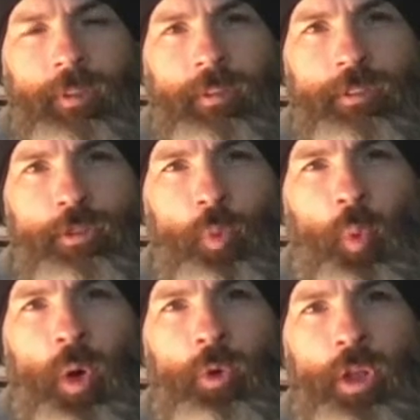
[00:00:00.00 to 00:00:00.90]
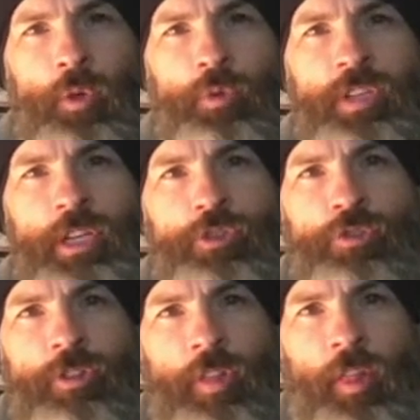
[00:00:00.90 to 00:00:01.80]
It says, "Woe to you,
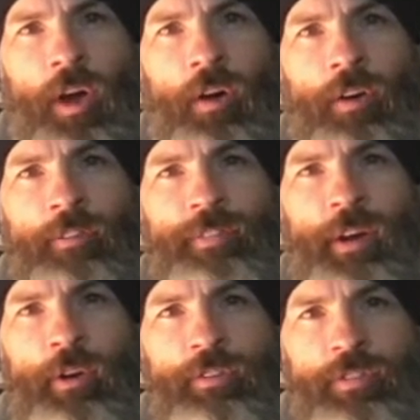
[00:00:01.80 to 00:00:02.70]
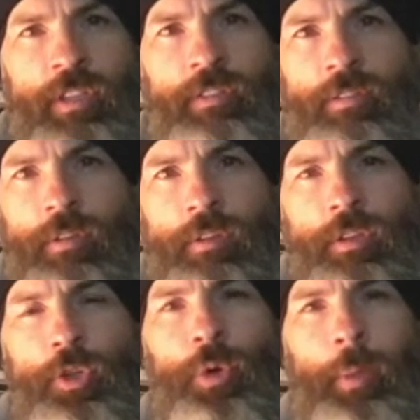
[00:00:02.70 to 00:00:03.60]
teachers of the law and Pharisees,
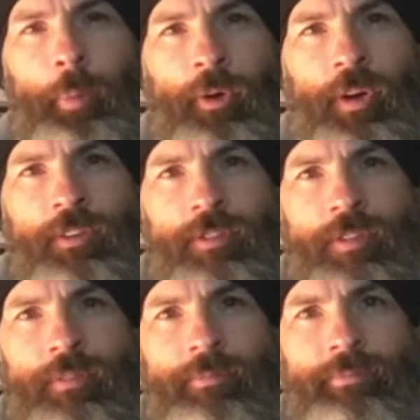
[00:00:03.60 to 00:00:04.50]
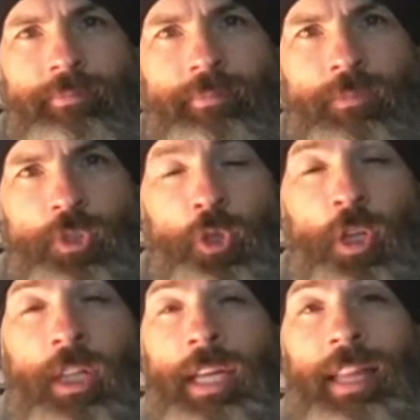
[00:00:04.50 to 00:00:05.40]
you hypocrites!
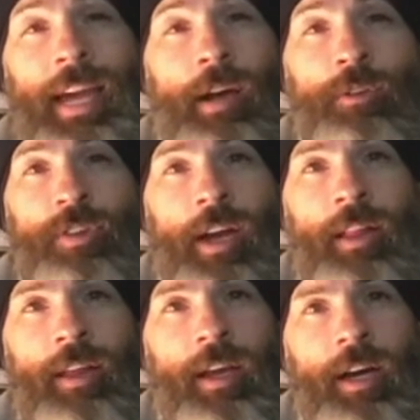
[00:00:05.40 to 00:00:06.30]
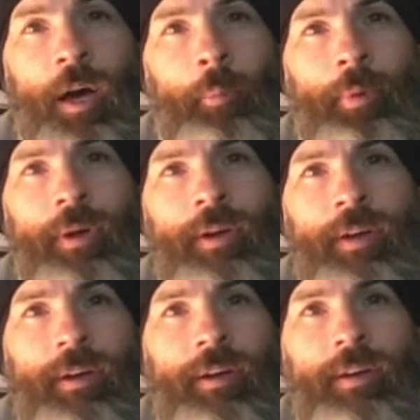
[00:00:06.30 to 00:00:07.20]
Clean the outside of the cup
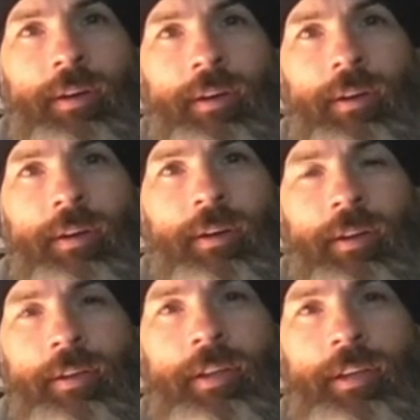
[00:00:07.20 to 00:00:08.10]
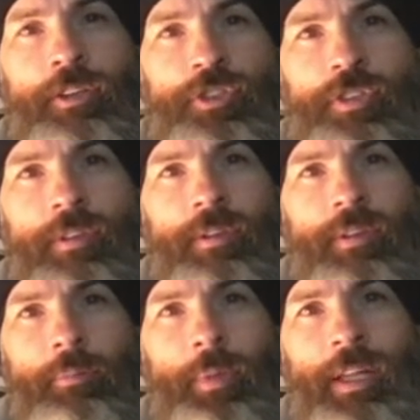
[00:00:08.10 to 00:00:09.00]
and dish,
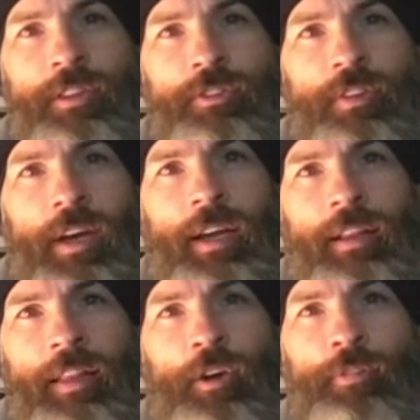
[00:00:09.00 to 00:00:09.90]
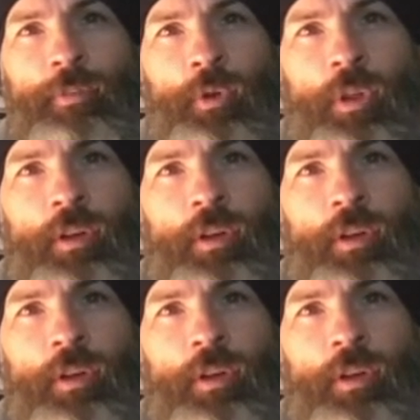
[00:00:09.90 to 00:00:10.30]
but inside they are full